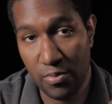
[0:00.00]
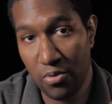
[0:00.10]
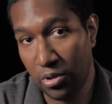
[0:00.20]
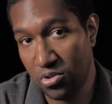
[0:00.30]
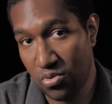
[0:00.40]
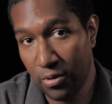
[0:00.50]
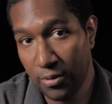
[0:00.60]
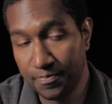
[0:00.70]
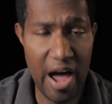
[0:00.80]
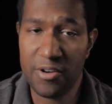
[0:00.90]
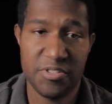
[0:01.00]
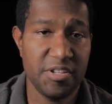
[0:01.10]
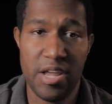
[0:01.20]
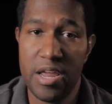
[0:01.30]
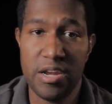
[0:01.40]
remote control, I don't
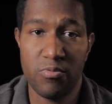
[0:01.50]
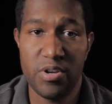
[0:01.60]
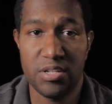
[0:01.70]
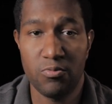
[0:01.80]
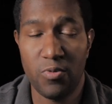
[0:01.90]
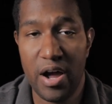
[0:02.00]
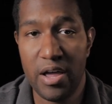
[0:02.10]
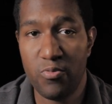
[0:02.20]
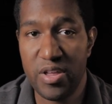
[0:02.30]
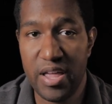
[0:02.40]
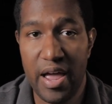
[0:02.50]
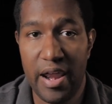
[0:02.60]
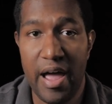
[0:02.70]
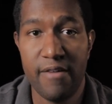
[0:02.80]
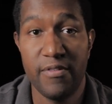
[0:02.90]
see any reason why we can't
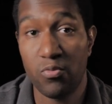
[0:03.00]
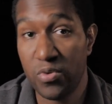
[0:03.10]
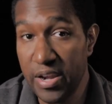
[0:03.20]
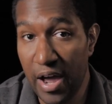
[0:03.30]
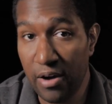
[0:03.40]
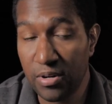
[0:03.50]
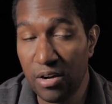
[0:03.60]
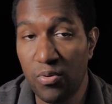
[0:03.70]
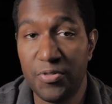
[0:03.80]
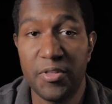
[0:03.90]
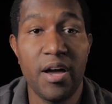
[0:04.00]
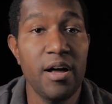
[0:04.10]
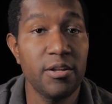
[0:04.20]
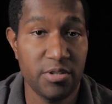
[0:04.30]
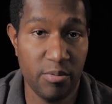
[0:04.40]
have a readout of what the
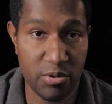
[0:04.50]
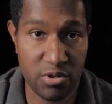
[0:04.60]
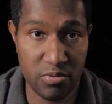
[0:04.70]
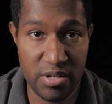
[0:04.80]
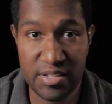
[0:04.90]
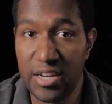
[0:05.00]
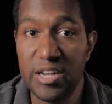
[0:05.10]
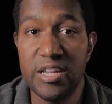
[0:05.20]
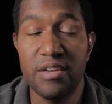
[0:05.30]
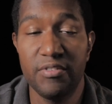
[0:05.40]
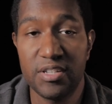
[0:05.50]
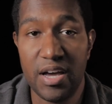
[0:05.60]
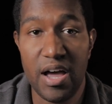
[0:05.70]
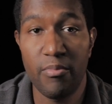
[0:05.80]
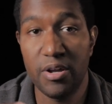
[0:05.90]
color temperature is at any given
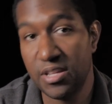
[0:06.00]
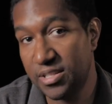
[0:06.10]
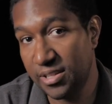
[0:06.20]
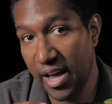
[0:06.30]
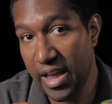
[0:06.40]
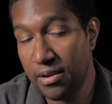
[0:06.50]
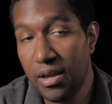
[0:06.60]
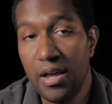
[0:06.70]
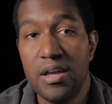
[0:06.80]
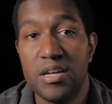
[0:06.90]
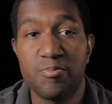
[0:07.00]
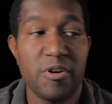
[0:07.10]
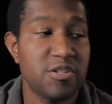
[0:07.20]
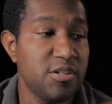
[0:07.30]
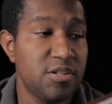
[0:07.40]
time on this light,
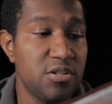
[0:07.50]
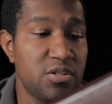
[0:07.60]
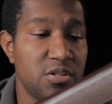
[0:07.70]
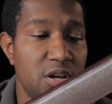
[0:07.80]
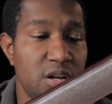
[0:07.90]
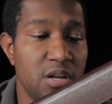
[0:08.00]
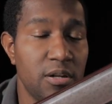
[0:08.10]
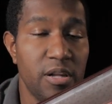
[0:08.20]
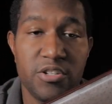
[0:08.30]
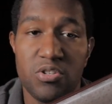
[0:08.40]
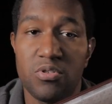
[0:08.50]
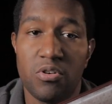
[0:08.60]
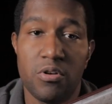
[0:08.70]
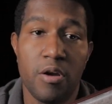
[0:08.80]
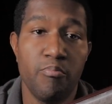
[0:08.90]
especially since it lets you
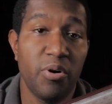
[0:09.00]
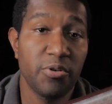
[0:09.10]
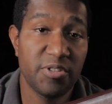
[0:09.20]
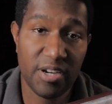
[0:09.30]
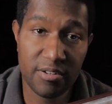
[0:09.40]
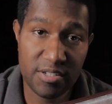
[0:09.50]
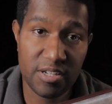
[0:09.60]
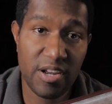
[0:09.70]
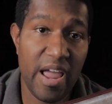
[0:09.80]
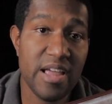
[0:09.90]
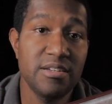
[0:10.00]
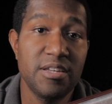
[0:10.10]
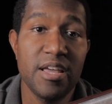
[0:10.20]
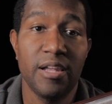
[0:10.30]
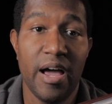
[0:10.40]
turn on both tungsten and
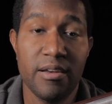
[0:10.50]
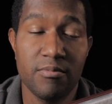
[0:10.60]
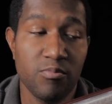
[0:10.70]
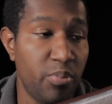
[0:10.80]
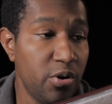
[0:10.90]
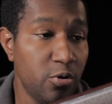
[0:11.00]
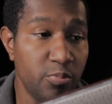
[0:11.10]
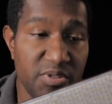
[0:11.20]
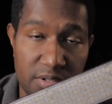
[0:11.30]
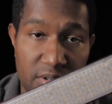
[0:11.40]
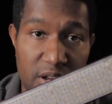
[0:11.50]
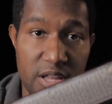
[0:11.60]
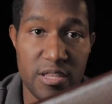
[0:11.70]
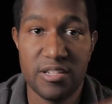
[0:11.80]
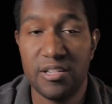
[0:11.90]
daylight bulbs
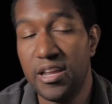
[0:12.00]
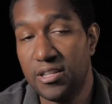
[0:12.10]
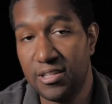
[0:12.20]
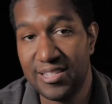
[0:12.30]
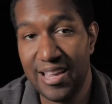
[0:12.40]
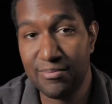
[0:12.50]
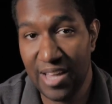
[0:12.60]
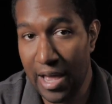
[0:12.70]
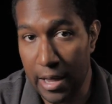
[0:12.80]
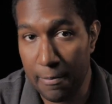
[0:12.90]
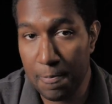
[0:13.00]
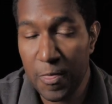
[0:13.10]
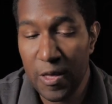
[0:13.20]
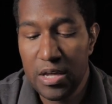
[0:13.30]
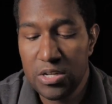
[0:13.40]
in this light at the same time.
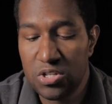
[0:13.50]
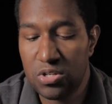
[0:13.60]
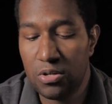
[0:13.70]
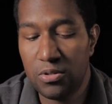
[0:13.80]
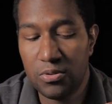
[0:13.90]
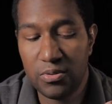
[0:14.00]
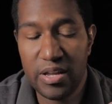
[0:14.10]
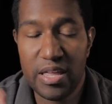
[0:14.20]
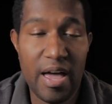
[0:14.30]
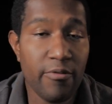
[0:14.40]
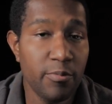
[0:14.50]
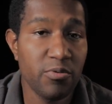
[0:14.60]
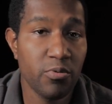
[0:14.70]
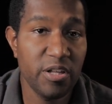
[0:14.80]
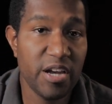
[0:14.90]
So that would be
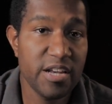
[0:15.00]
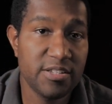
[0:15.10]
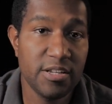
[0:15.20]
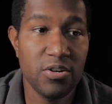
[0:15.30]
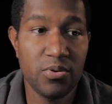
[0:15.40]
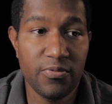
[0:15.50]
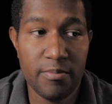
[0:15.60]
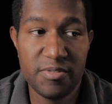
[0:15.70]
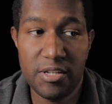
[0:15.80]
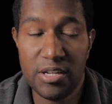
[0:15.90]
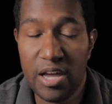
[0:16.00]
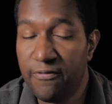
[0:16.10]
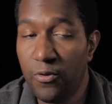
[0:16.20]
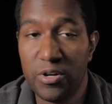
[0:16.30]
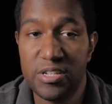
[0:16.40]
really nice to know if I'm sitting at
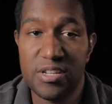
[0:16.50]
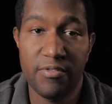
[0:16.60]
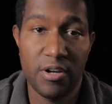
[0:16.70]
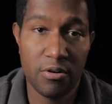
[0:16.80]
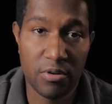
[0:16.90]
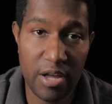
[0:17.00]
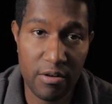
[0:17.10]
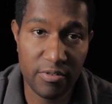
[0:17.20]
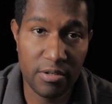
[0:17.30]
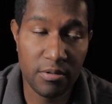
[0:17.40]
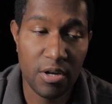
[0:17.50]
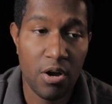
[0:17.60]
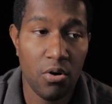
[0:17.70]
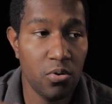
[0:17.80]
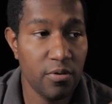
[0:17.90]
4700 Kelvin
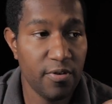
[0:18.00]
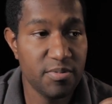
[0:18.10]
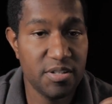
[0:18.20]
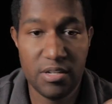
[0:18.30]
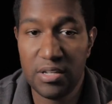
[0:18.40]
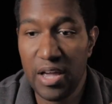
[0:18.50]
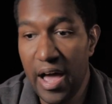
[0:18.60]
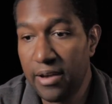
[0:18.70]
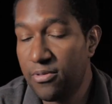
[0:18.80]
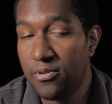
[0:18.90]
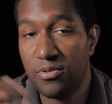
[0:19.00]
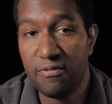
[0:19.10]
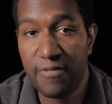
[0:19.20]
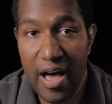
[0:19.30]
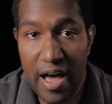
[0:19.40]
or if I'm sitting at
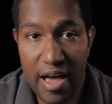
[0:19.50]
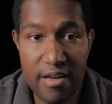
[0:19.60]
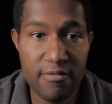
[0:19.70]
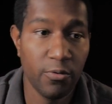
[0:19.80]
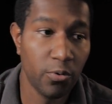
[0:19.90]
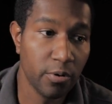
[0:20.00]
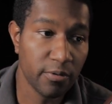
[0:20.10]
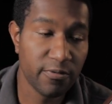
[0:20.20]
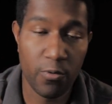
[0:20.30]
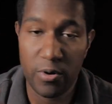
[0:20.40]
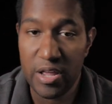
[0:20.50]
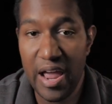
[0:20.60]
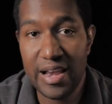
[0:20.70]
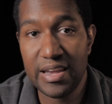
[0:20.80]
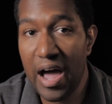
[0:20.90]
35 or
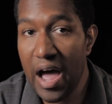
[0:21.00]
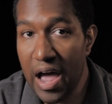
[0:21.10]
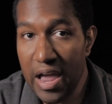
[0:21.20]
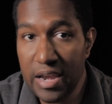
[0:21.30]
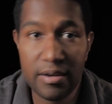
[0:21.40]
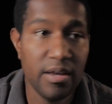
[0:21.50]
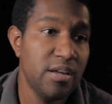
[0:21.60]
48.9.